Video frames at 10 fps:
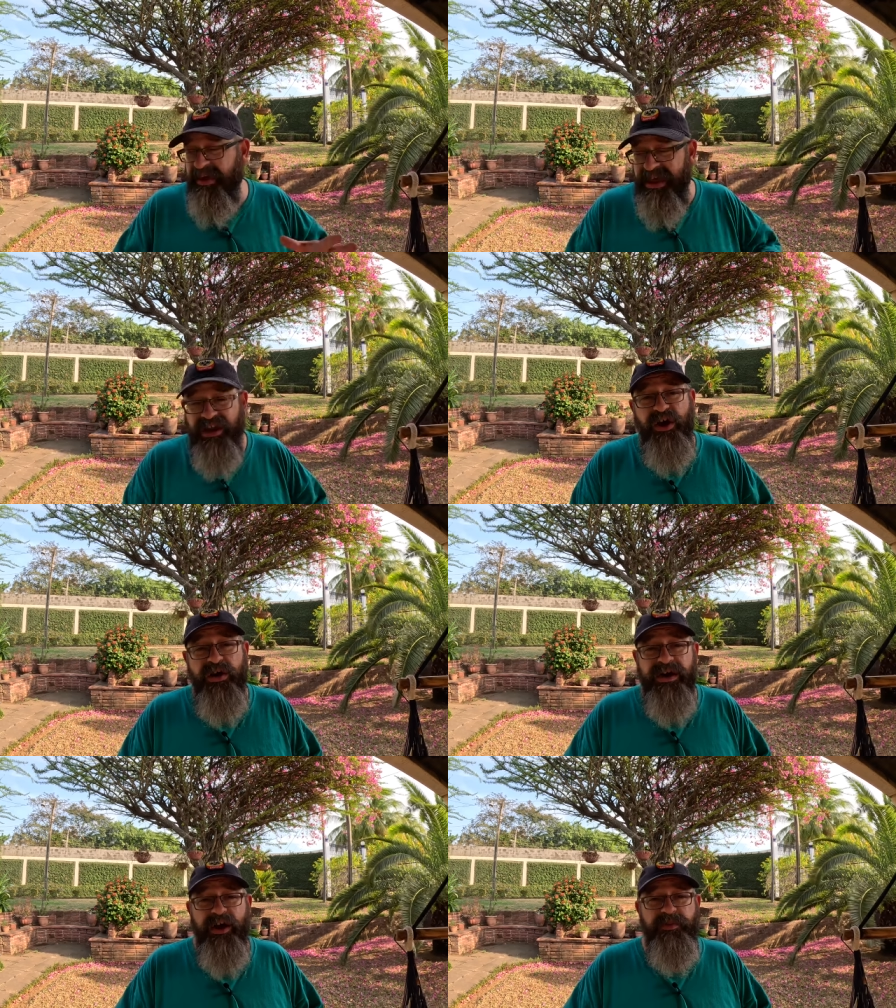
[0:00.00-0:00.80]
getting
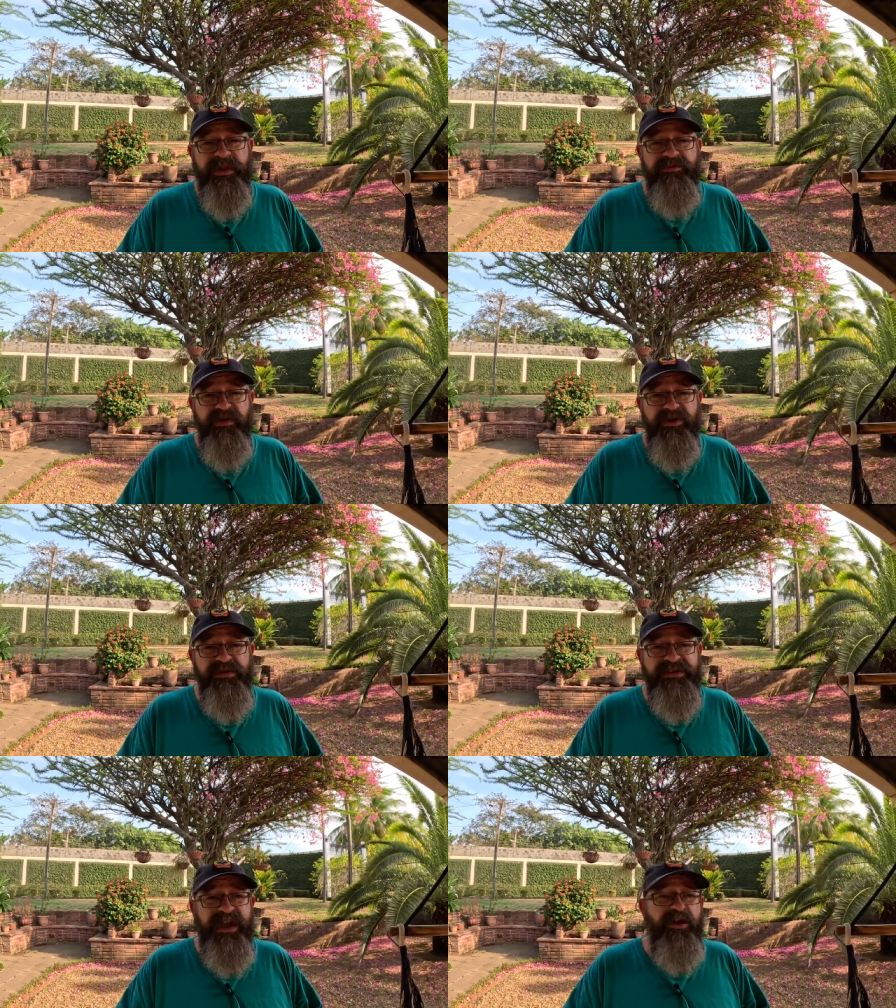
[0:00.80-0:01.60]
on an airplane for you
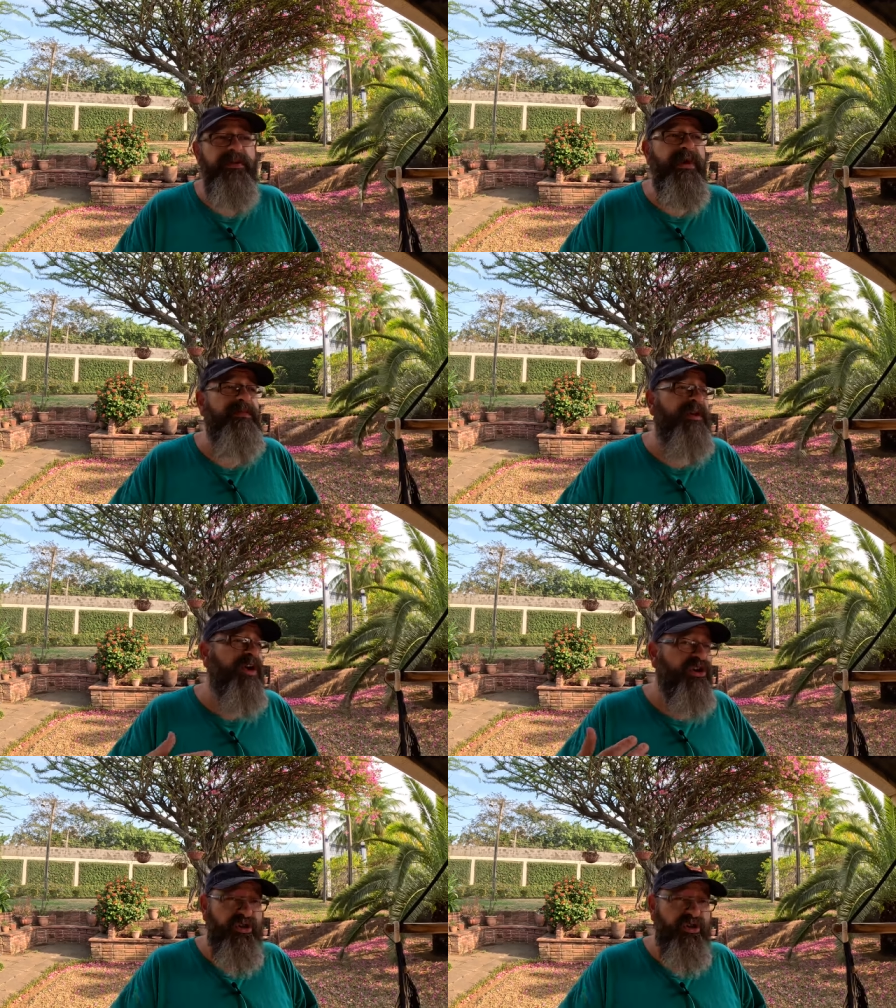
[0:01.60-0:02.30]
is scary maybe